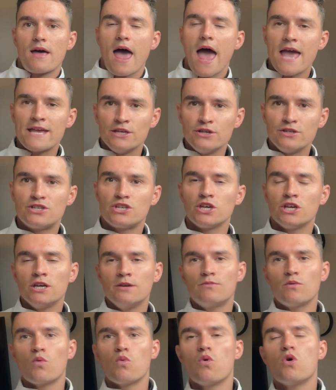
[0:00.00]
Hey
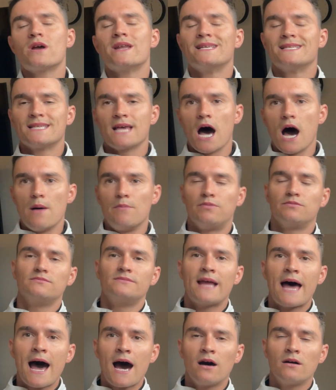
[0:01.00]
YouTube, what is up?
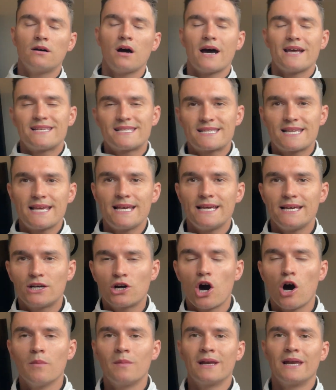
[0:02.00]
Now, I see
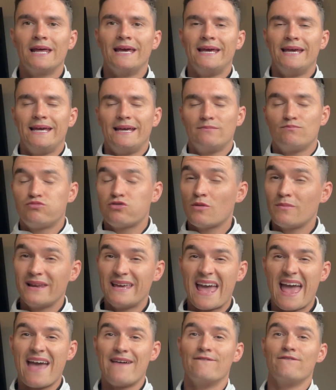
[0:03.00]
commonly,
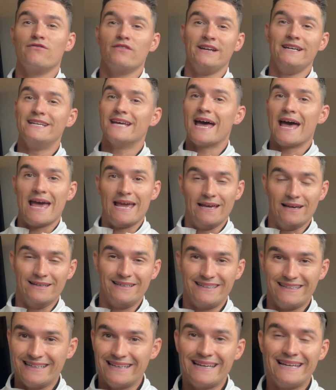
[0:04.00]
probably every day
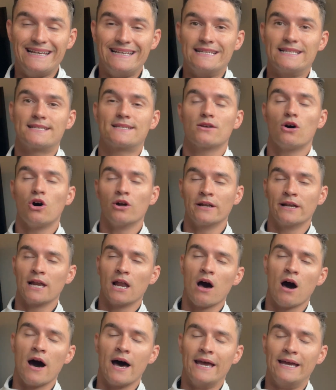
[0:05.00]
at least
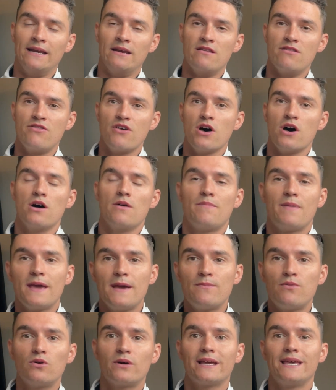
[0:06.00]
online, that
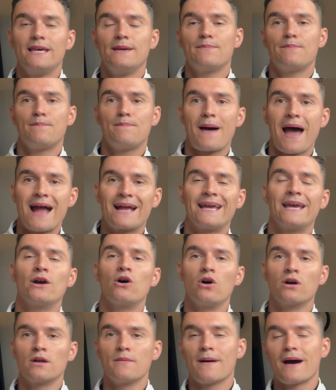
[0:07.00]
people keep banging
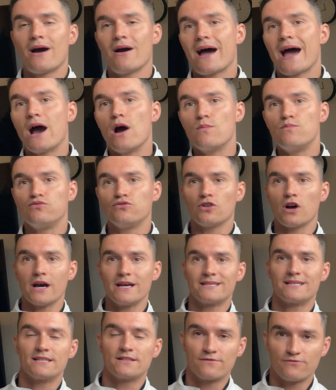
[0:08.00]
on about how
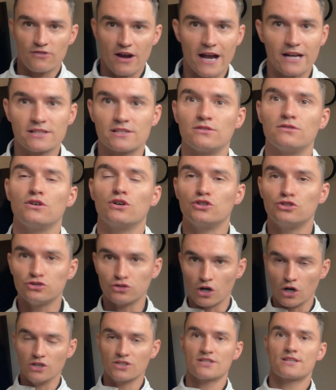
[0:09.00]
price is fractal
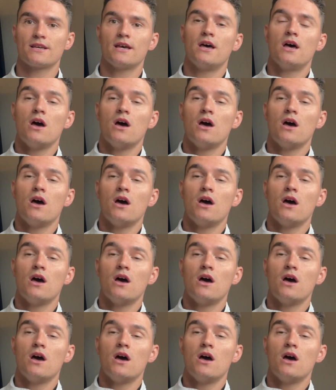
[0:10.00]
across